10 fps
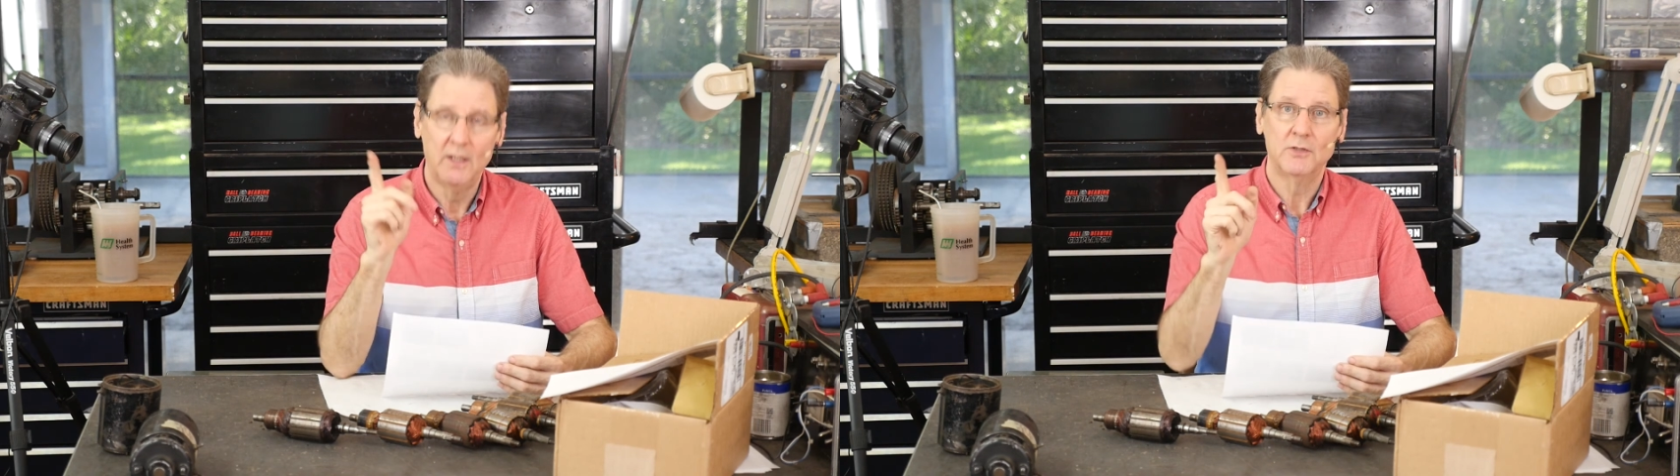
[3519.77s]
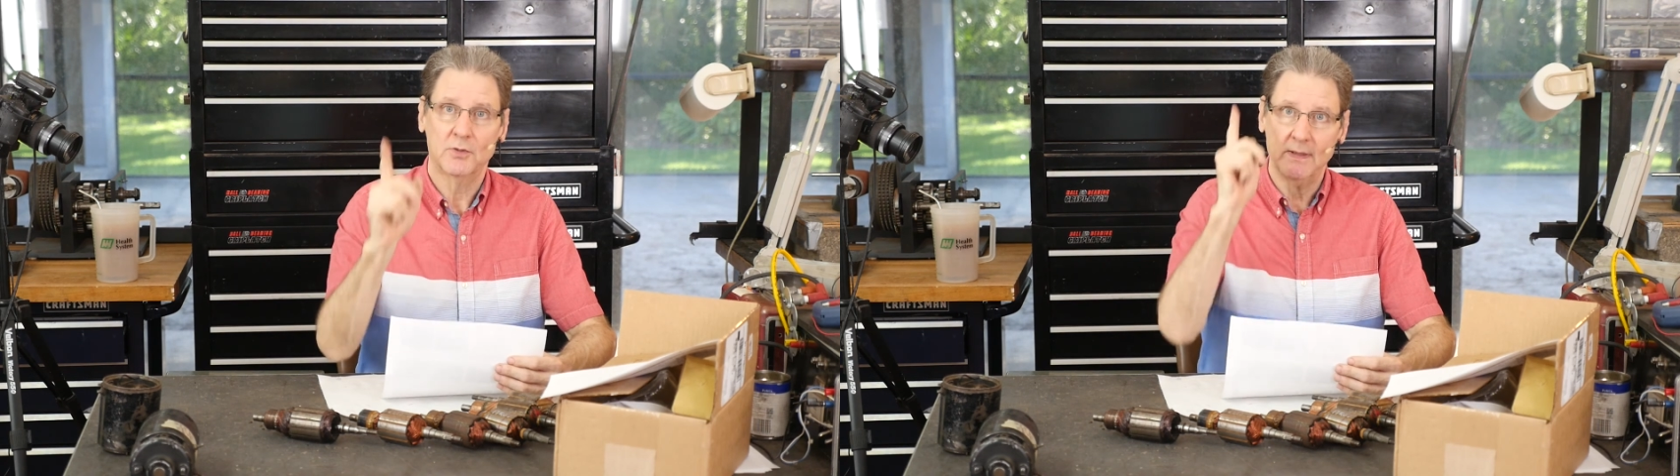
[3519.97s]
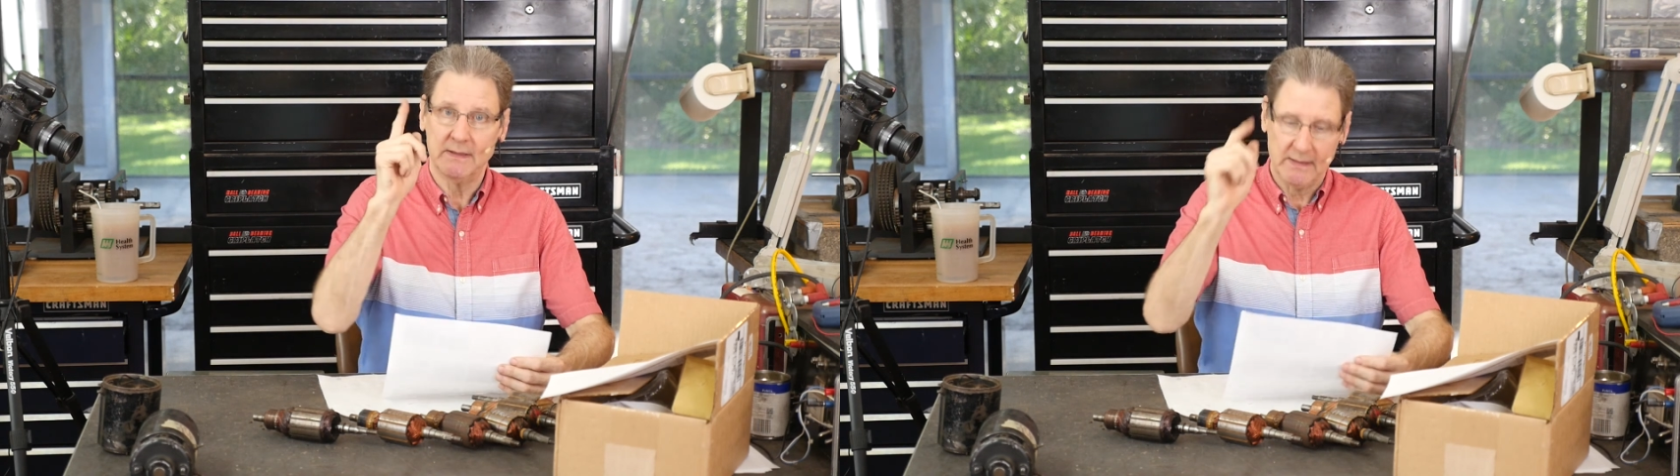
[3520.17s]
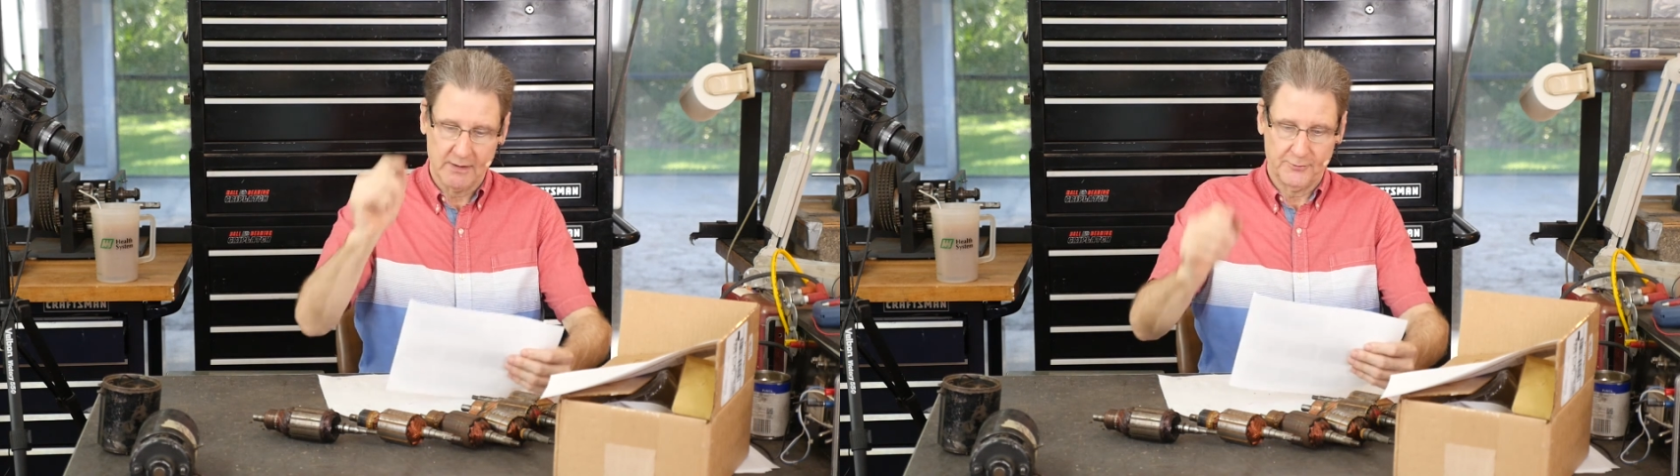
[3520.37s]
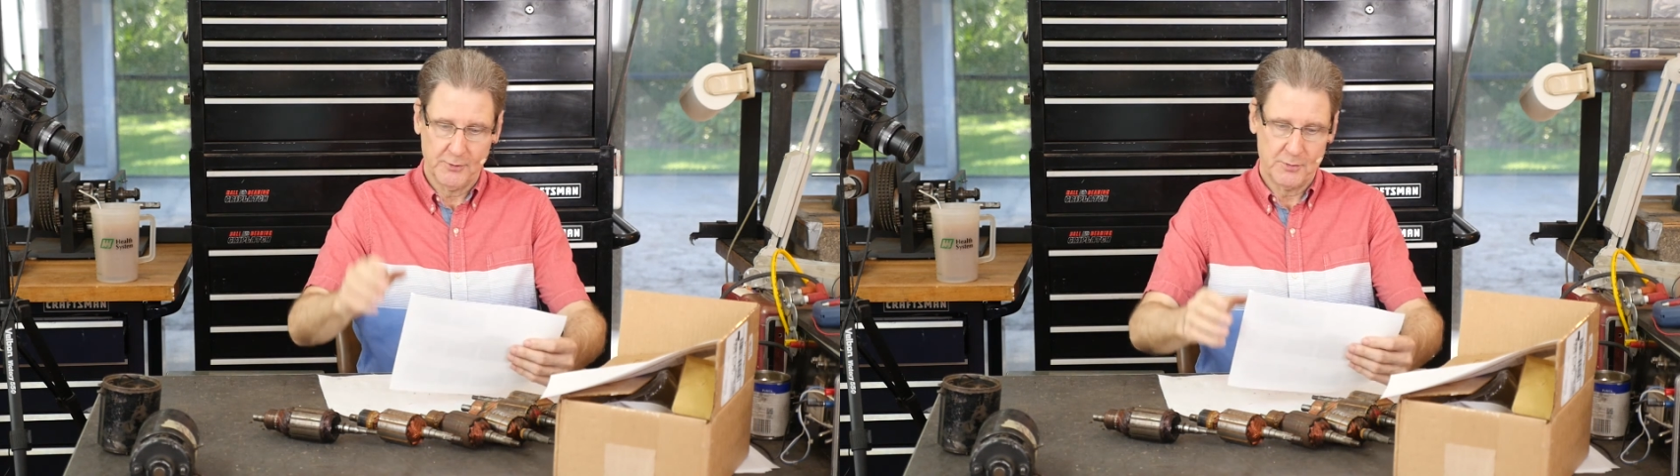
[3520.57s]
So let's get
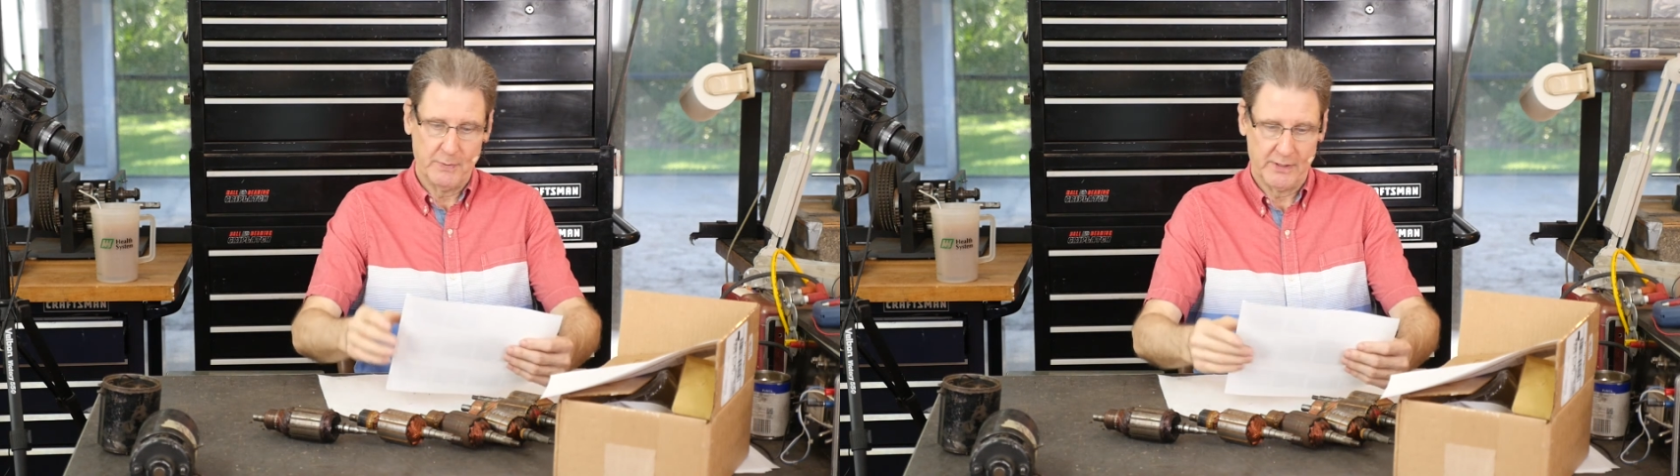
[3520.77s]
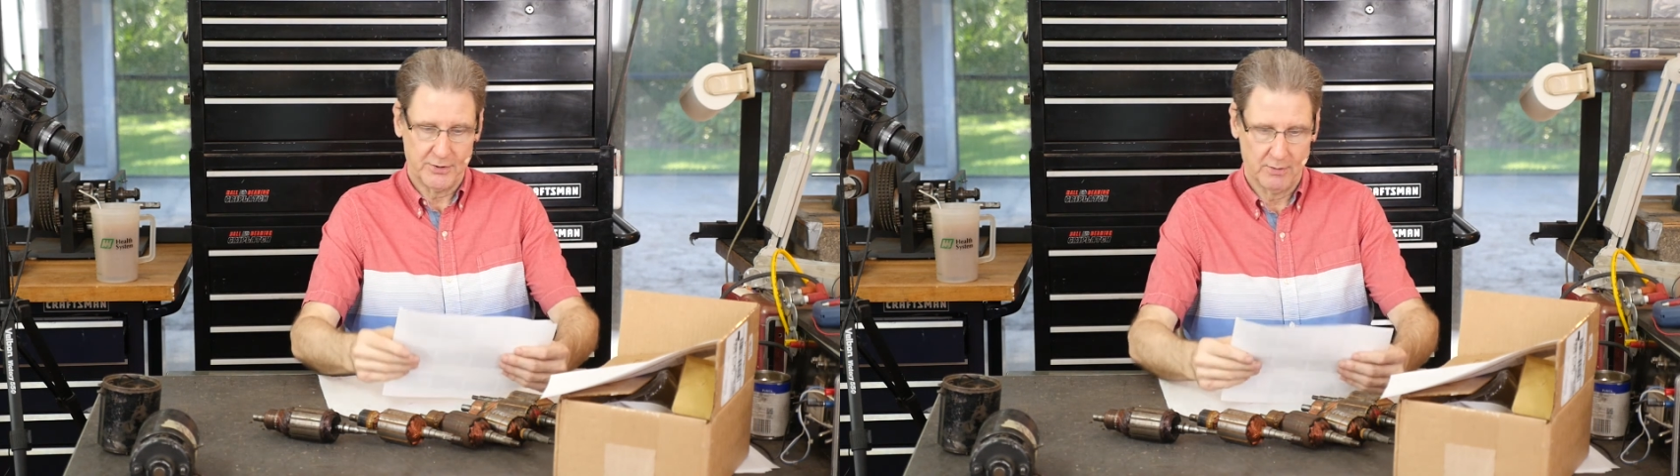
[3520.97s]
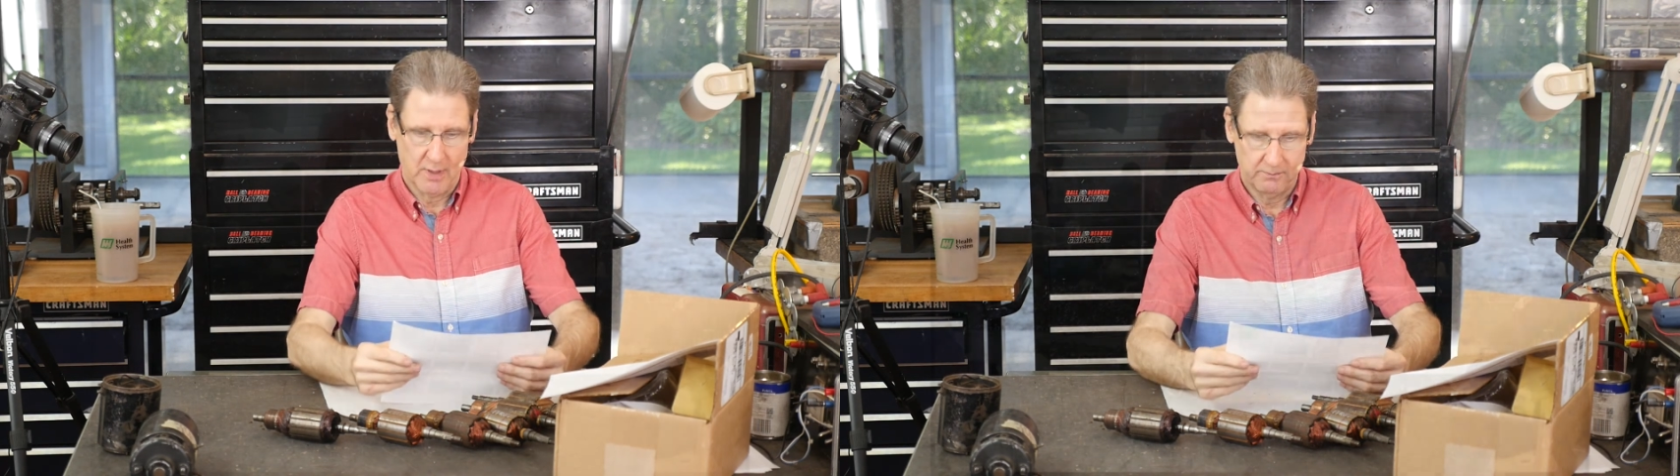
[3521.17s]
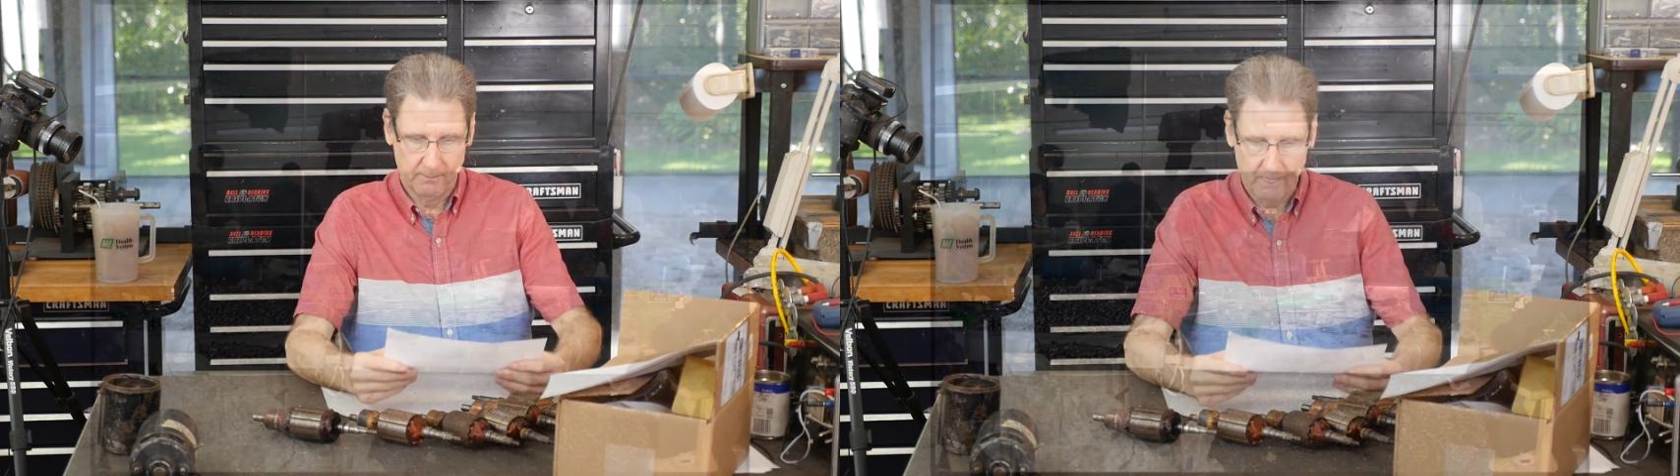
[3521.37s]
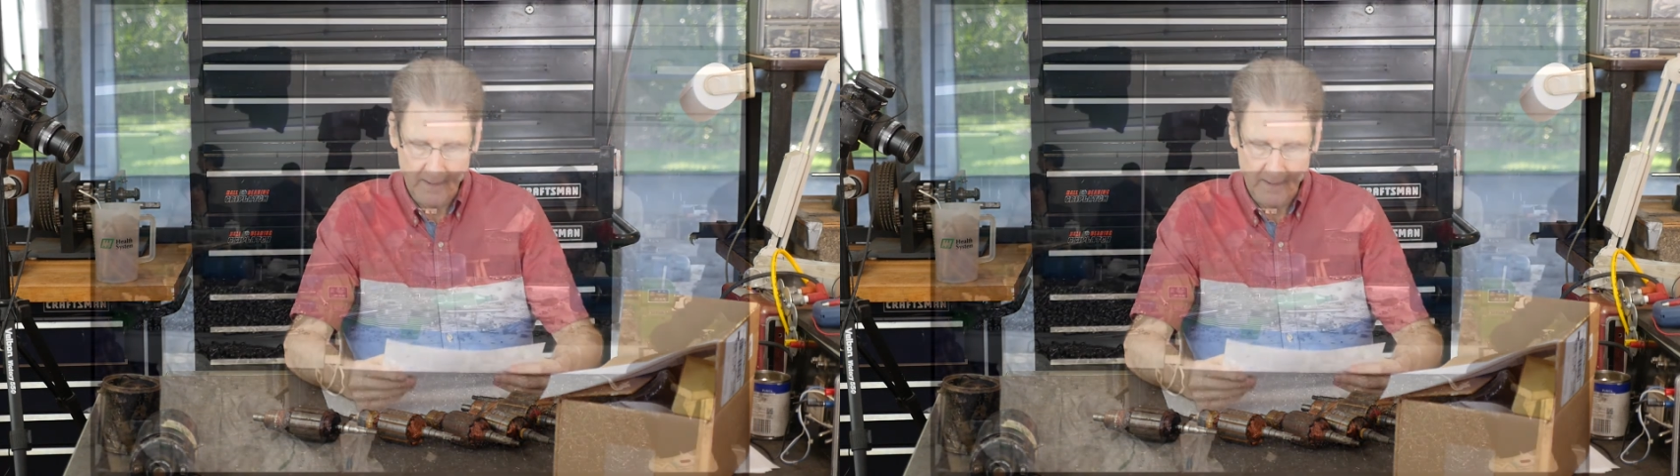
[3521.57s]
the first picture up.